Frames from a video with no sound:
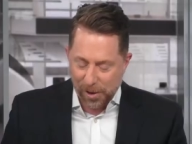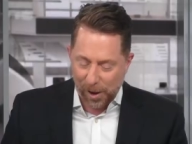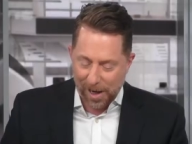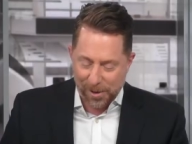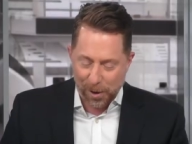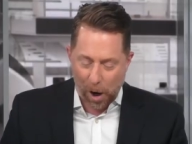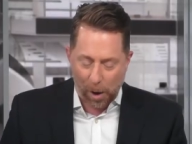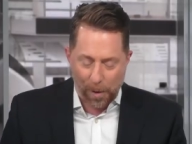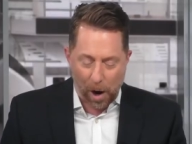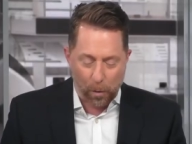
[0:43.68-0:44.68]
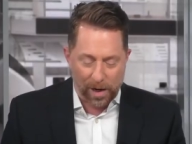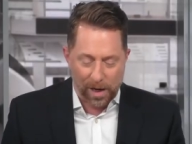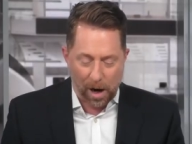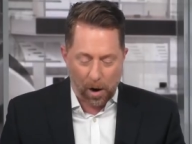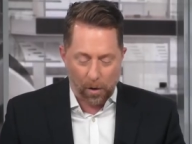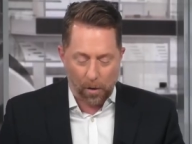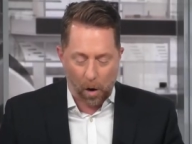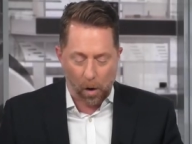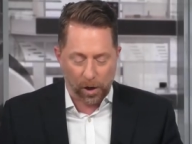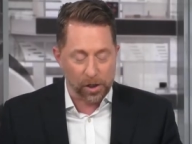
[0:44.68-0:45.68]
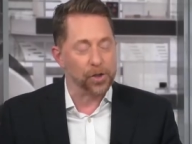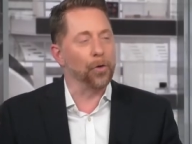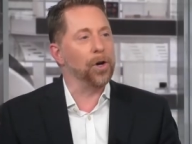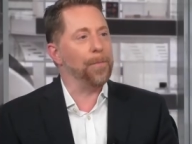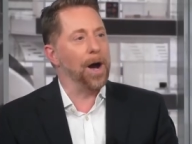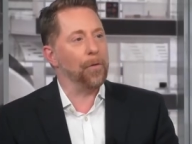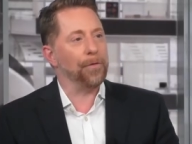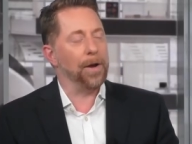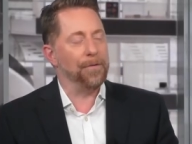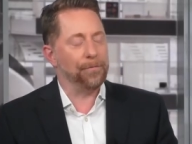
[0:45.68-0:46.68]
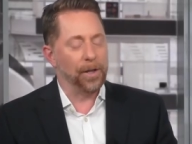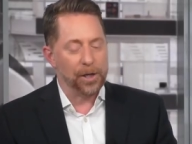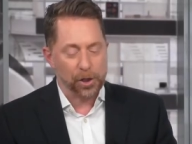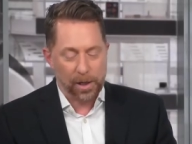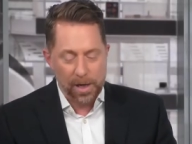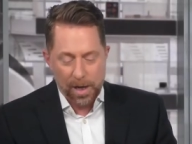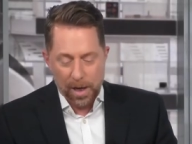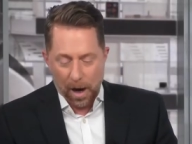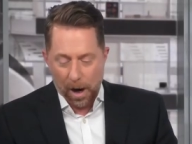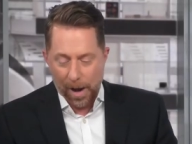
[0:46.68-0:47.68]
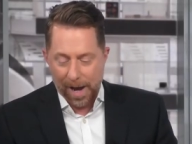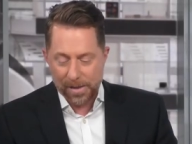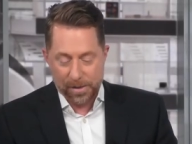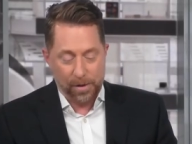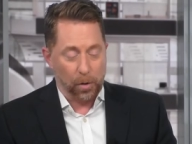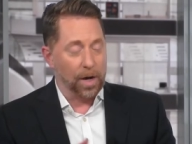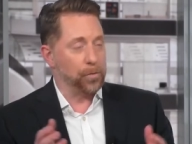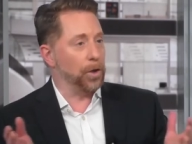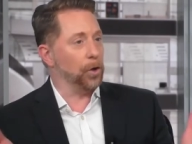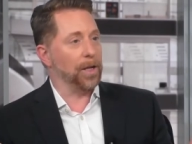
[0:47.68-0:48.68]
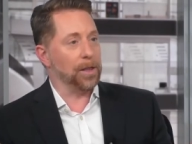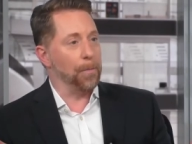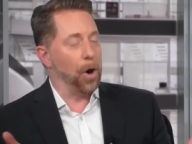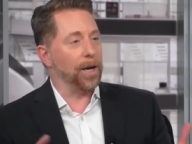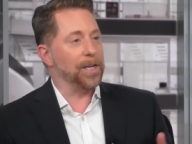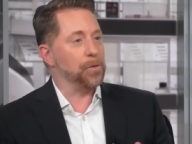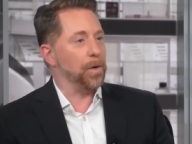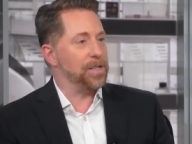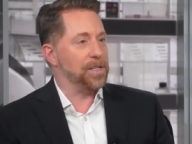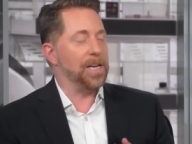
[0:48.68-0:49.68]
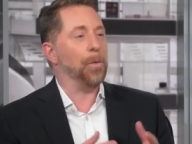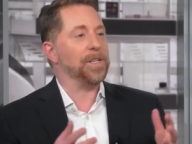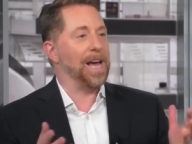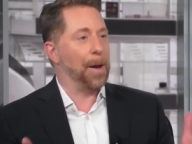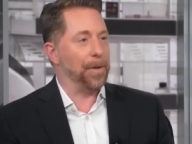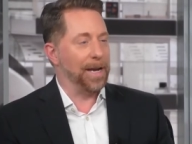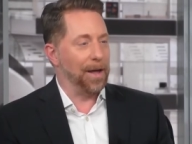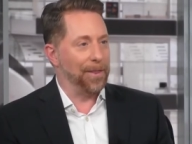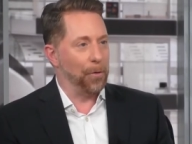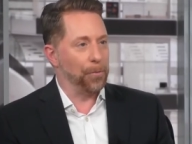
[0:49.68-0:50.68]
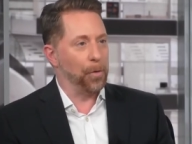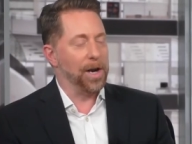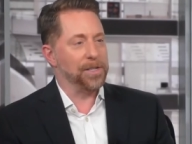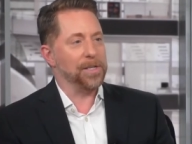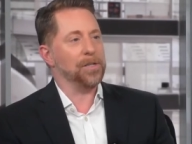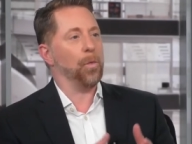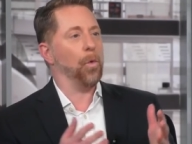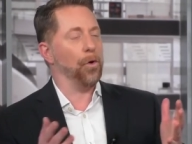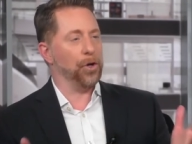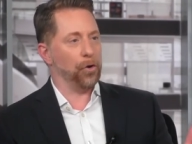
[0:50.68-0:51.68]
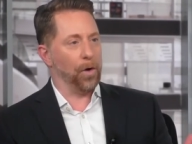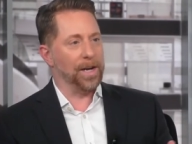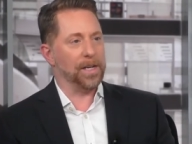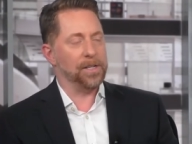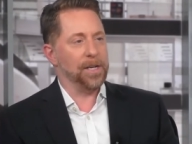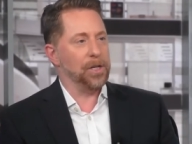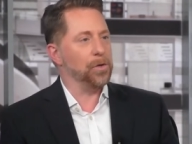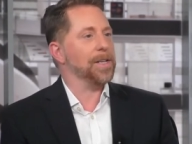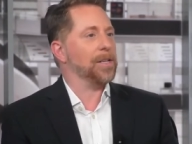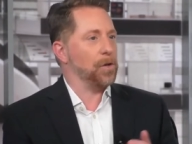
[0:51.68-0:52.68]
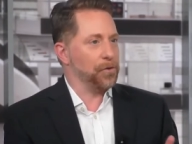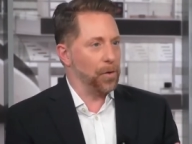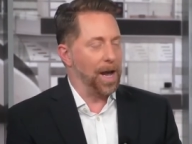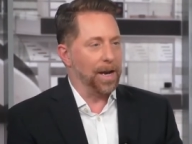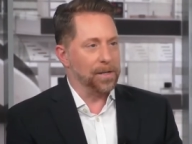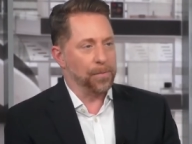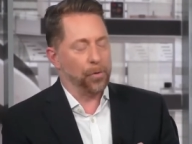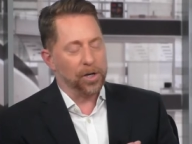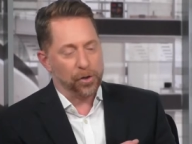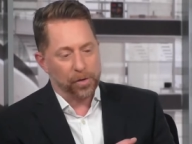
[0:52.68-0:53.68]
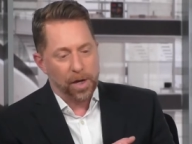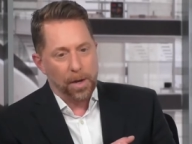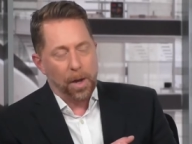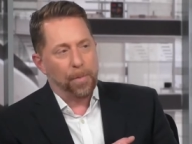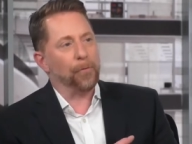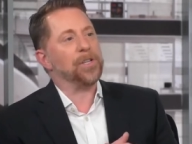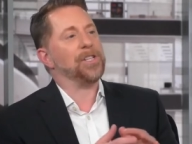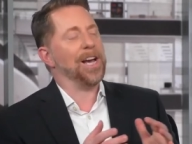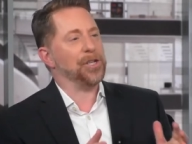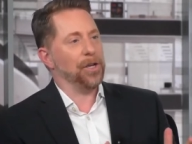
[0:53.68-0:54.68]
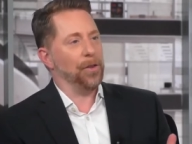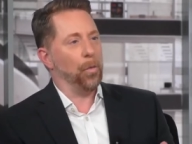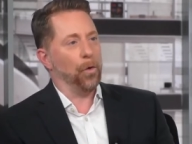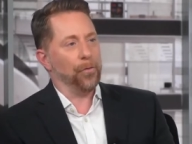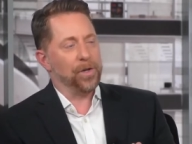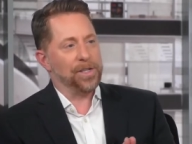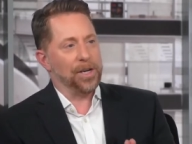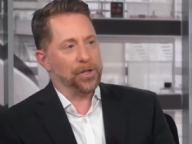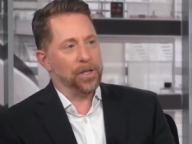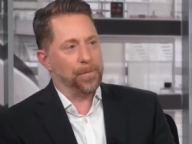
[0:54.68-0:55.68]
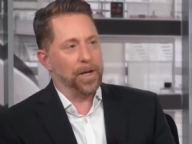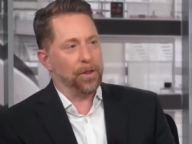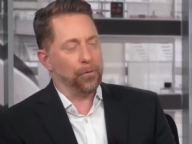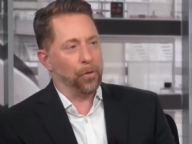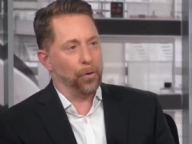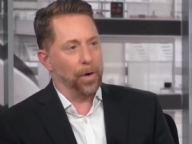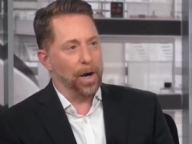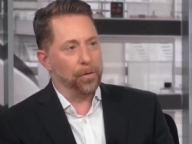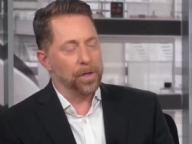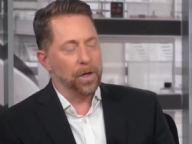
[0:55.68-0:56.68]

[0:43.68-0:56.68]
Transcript: a lot to talk about. We are all concerned about inflation. Uh, as you know, as we look at the markets, we see what's happening out there with prices. The war in Ukraine continues. That's also adding to pressures. But recession, the word recession, is being thrown around